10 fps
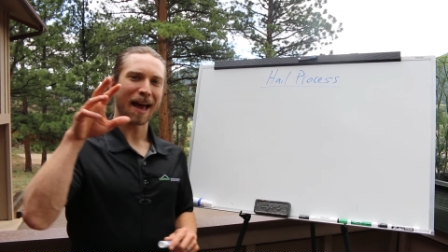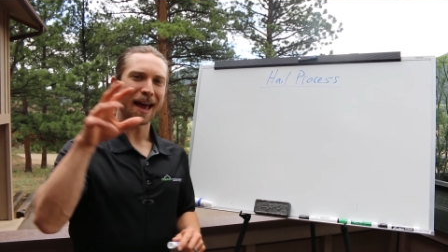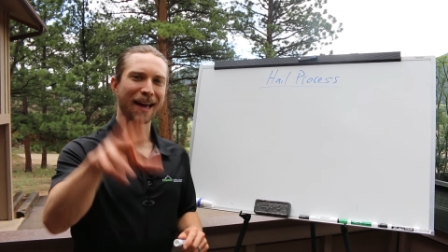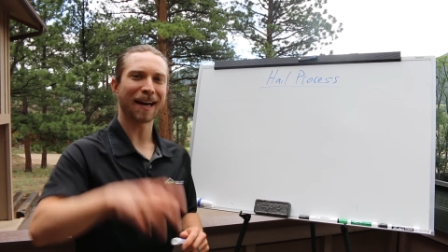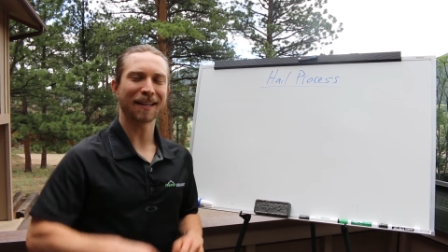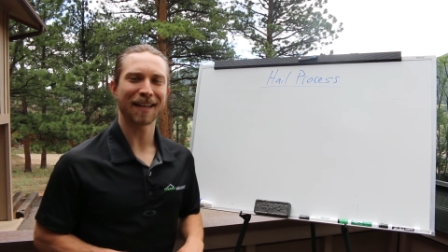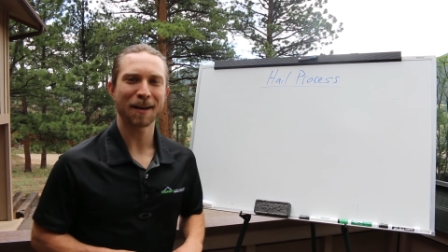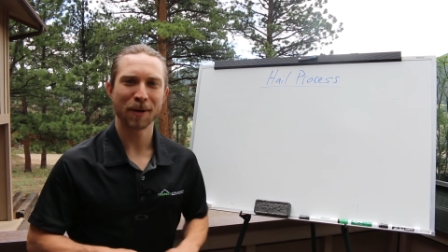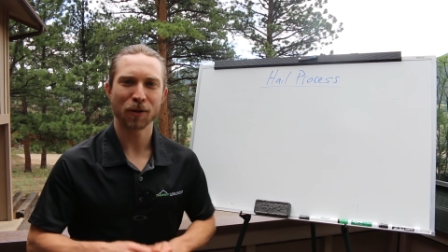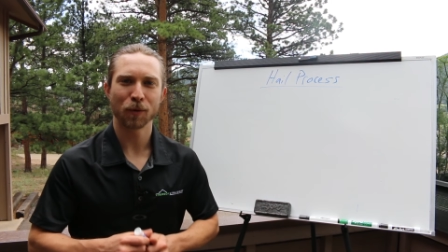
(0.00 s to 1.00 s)
Hey guys,
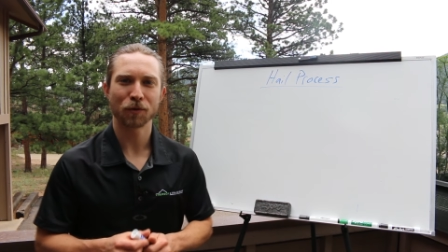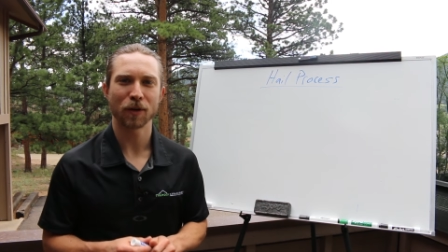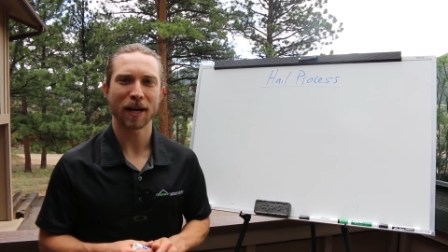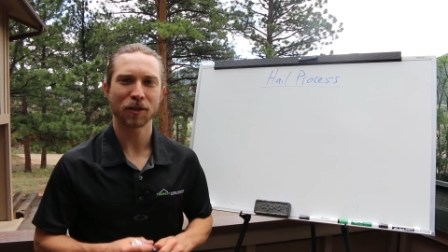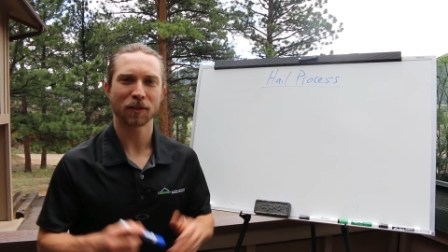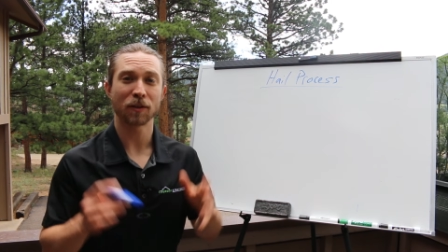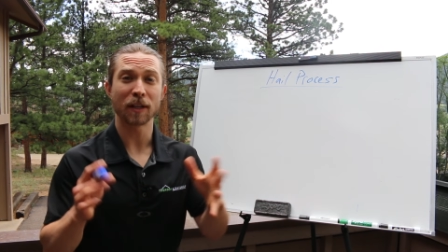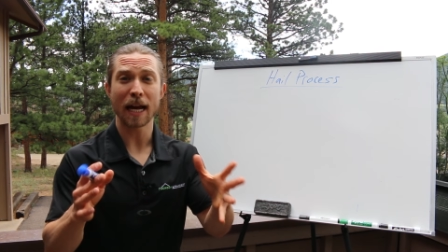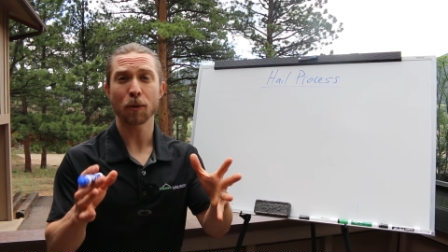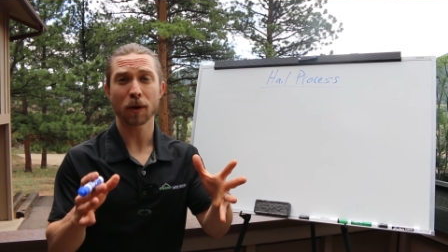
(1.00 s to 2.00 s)
Adam here, the Roof Strategist.
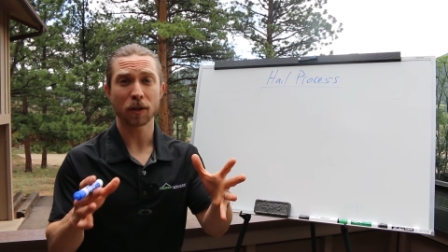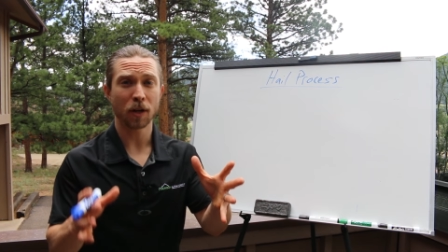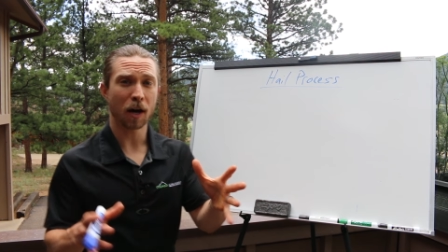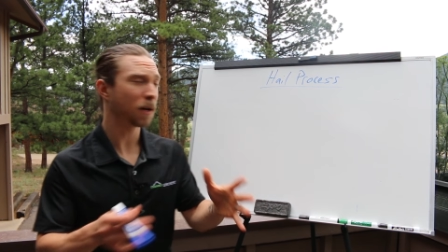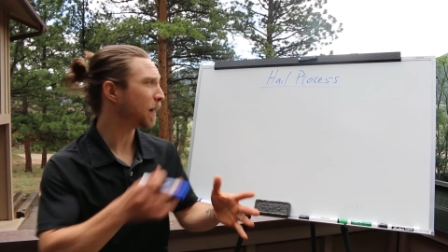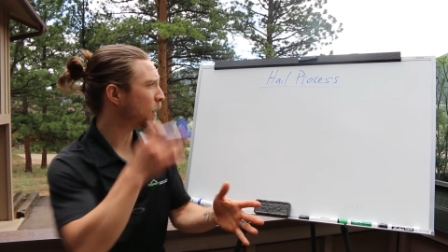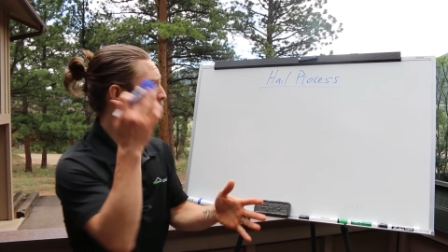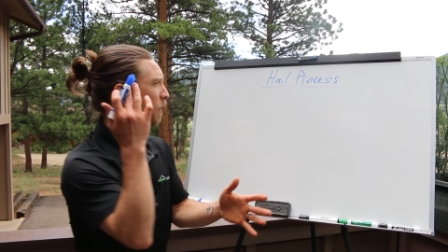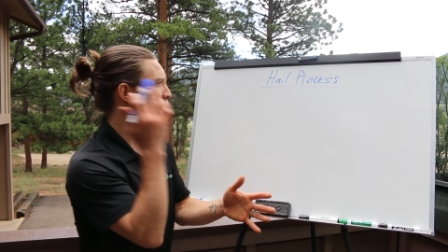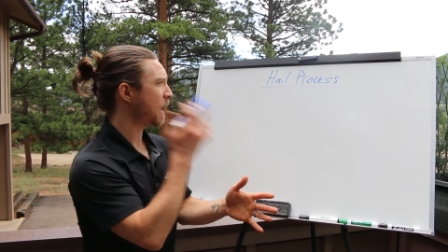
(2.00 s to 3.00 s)
Today we're gonna to talk
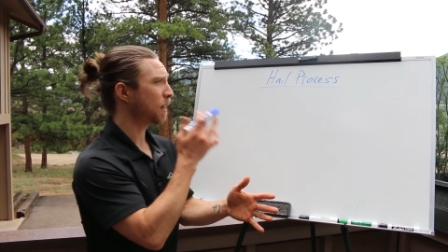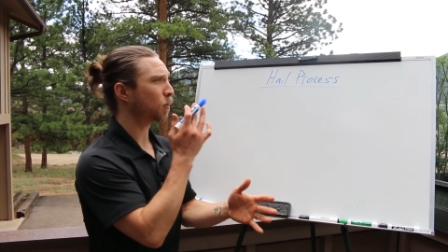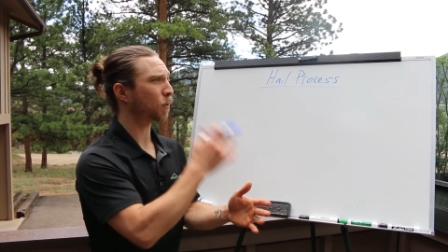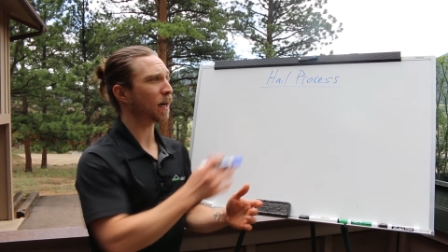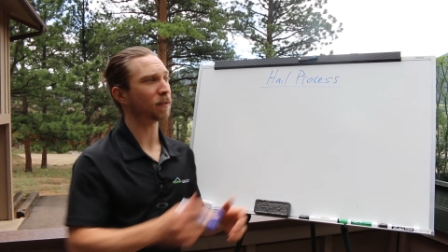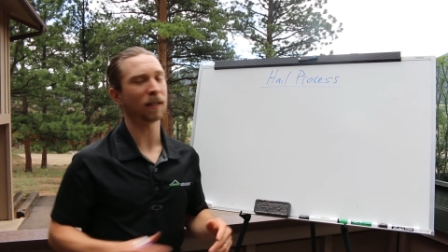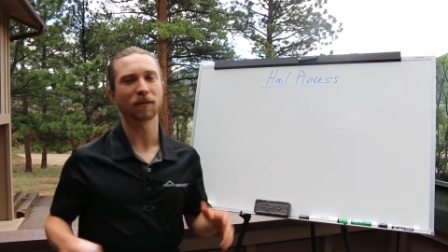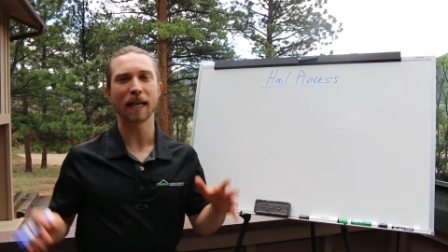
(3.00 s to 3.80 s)
about the hail process.